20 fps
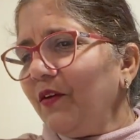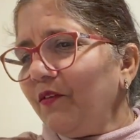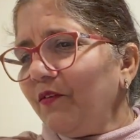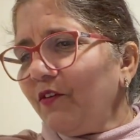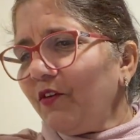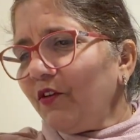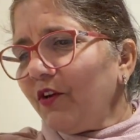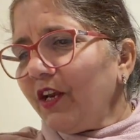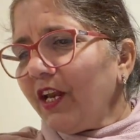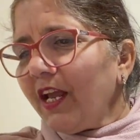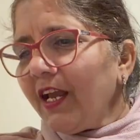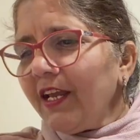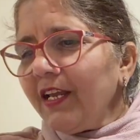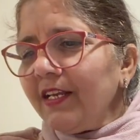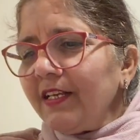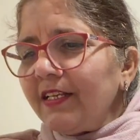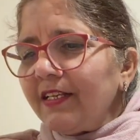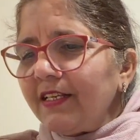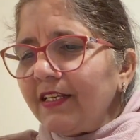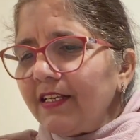Very
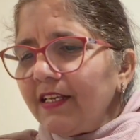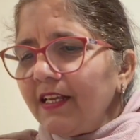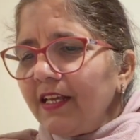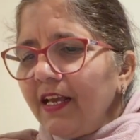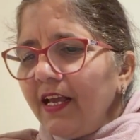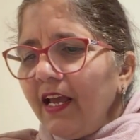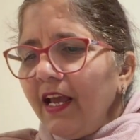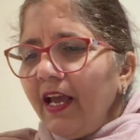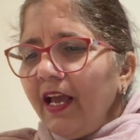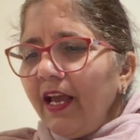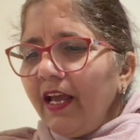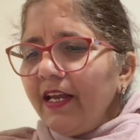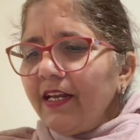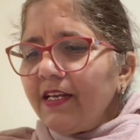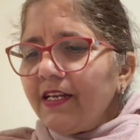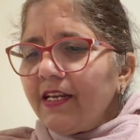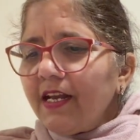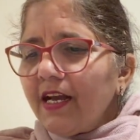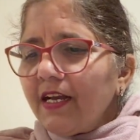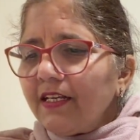nice.
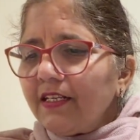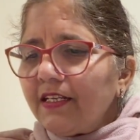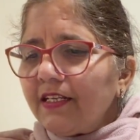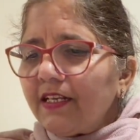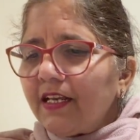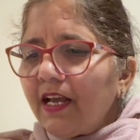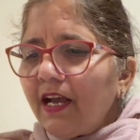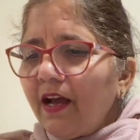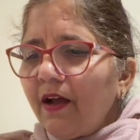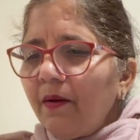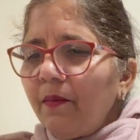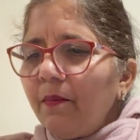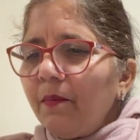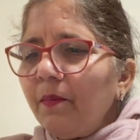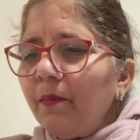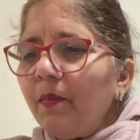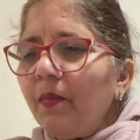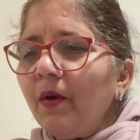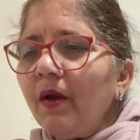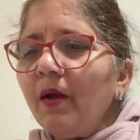It does
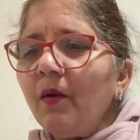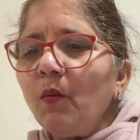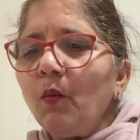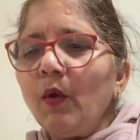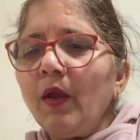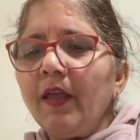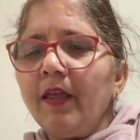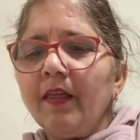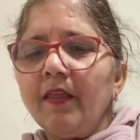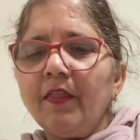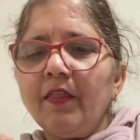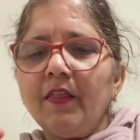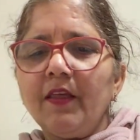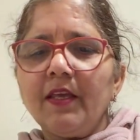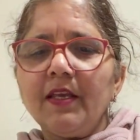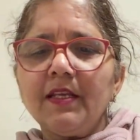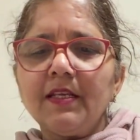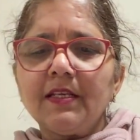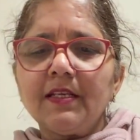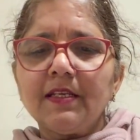come with
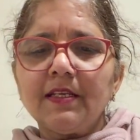this